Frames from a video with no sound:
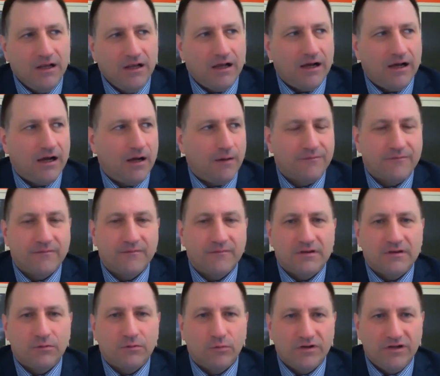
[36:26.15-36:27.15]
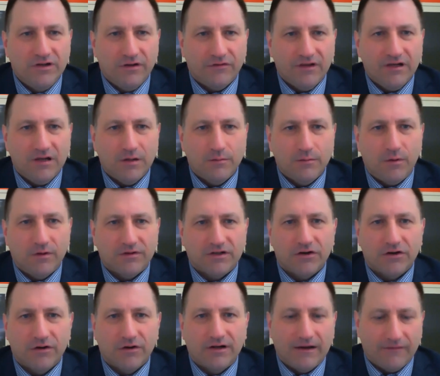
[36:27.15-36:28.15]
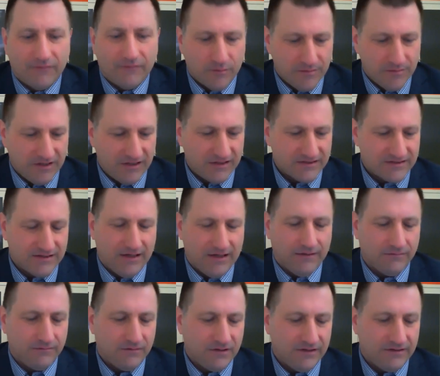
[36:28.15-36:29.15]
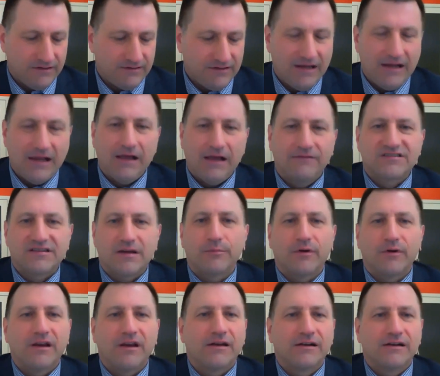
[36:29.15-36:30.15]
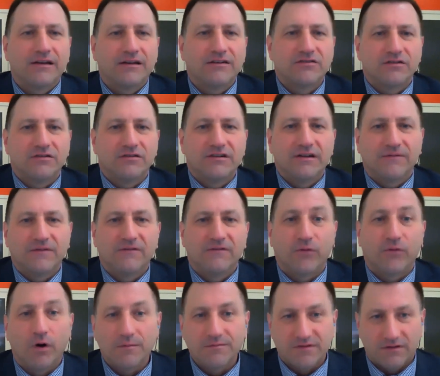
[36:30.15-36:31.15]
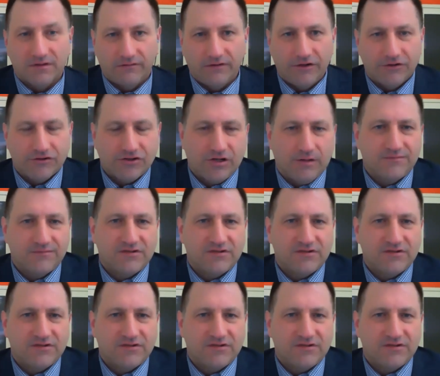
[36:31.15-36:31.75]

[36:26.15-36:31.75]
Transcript: When you think about what the current government has done, they have separated into different forms of leadership.